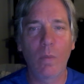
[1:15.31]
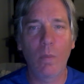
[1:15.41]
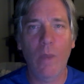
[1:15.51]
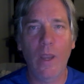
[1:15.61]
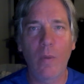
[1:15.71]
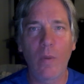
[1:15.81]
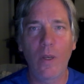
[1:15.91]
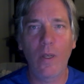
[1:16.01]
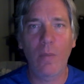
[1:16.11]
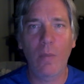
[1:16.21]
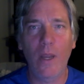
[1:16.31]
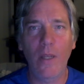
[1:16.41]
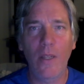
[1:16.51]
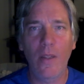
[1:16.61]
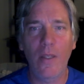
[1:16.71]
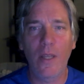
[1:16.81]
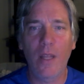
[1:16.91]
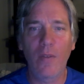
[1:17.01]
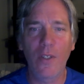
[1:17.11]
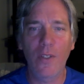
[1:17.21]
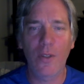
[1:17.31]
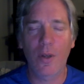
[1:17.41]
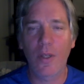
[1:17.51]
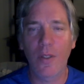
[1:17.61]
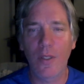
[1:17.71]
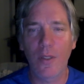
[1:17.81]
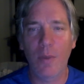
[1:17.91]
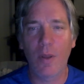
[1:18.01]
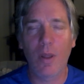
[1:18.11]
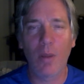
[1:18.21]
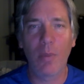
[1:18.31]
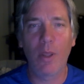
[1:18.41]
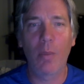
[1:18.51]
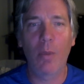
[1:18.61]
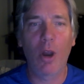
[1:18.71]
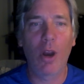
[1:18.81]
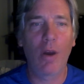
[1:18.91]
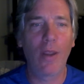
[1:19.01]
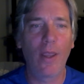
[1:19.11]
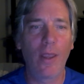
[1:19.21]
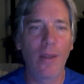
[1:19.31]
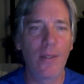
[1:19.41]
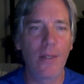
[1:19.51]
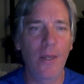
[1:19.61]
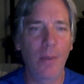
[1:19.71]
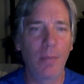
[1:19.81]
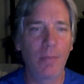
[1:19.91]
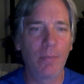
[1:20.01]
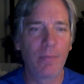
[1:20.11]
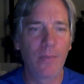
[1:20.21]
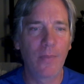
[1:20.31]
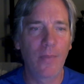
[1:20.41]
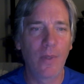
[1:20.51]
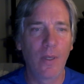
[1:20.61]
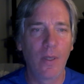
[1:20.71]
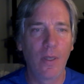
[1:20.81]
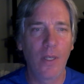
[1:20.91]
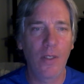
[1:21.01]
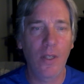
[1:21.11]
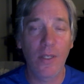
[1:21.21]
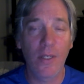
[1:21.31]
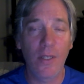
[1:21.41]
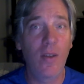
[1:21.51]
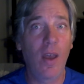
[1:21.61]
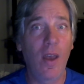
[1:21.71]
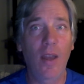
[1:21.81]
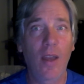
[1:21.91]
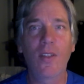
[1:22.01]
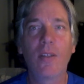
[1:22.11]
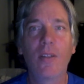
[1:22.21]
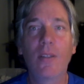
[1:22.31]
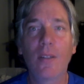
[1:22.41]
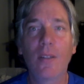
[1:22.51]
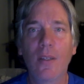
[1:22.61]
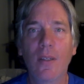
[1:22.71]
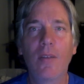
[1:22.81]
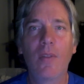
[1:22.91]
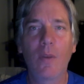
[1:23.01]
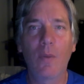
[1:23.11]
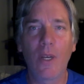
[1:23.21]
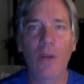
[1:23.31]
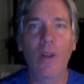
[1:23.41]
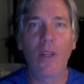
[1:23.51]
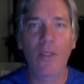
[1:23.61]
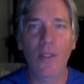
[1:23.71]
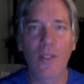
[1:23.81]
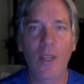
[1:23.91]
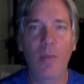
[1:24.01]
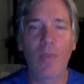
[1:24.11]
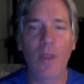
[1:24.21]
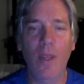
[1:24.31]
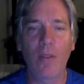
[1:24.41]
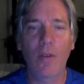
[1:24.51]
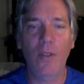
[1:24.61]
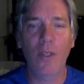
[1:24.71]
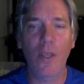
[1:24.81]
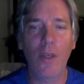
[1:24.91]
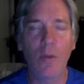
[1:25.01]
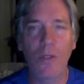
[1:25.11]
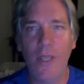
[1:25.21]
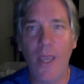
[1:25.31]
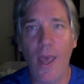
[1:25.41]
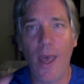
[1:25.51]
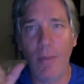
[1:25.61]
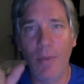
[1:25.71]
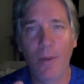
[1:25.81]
Mike did the television circuits. He's been on Bill Maher, and he's done TED Talks, and he reiterates the same thing. There's a huge gap